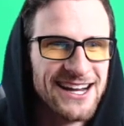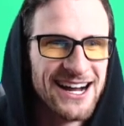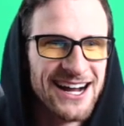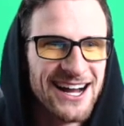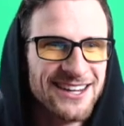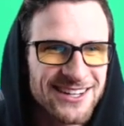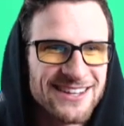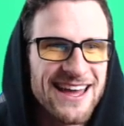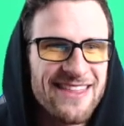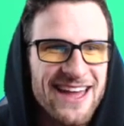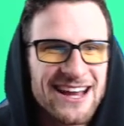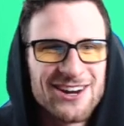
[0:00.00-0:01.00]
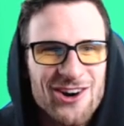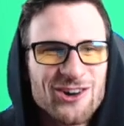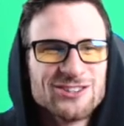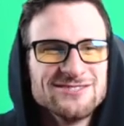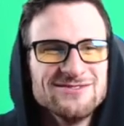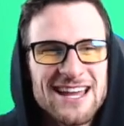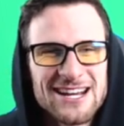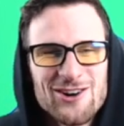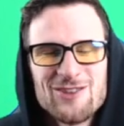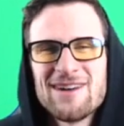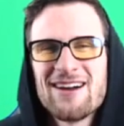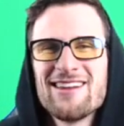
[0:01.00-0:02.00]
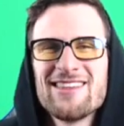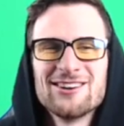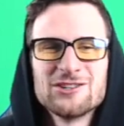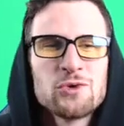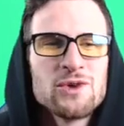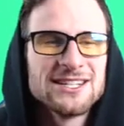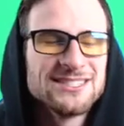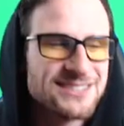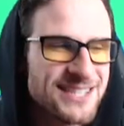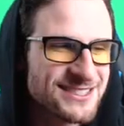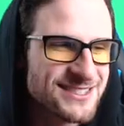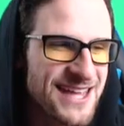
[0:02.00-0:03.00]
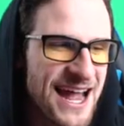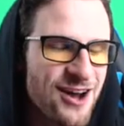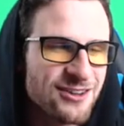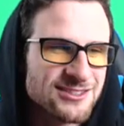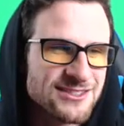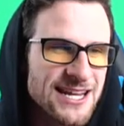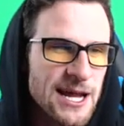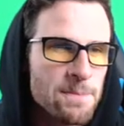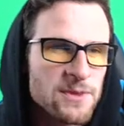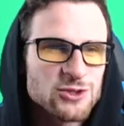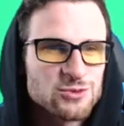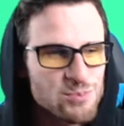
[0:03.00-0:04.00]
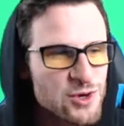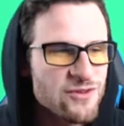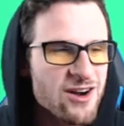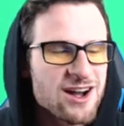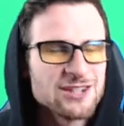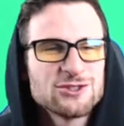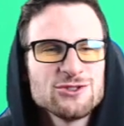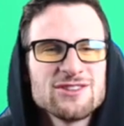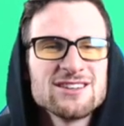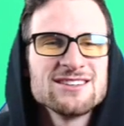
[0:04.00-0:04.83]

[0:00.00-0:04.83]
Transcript: Uh, look at that. That gold, that gold mine right there, twenty-six thousand in. Let's move on to the